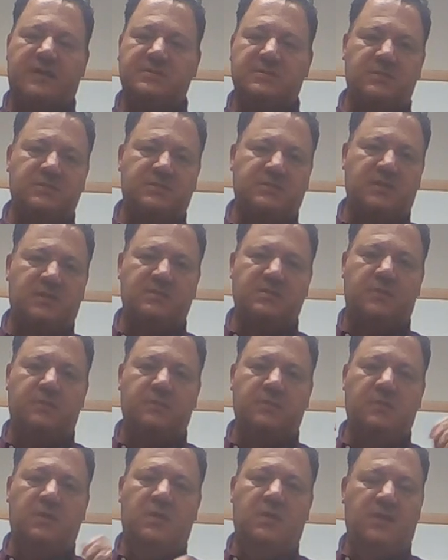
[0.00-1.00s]
rest of the
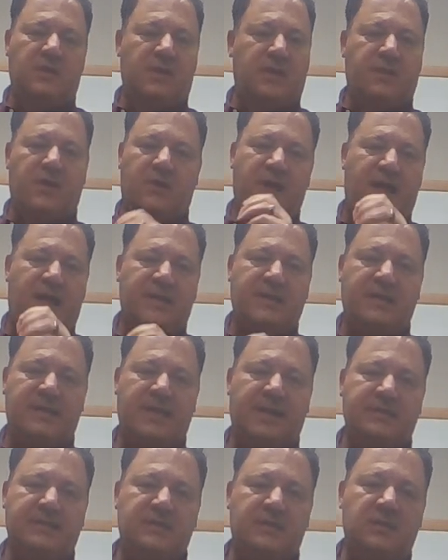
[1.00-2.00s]
system, they're not
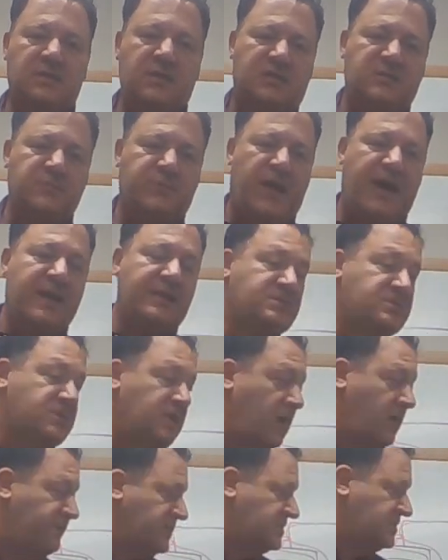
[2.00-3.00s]
connected, it's by
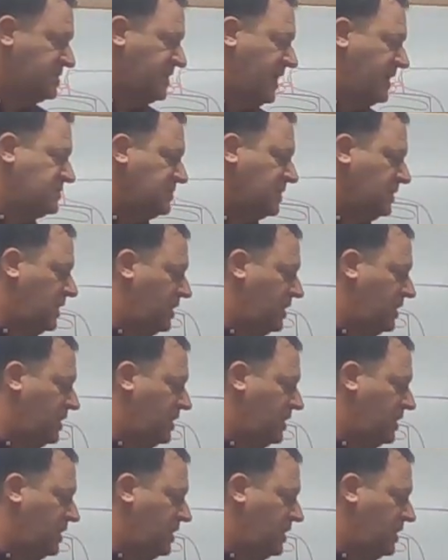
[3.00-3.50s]
itself, it stands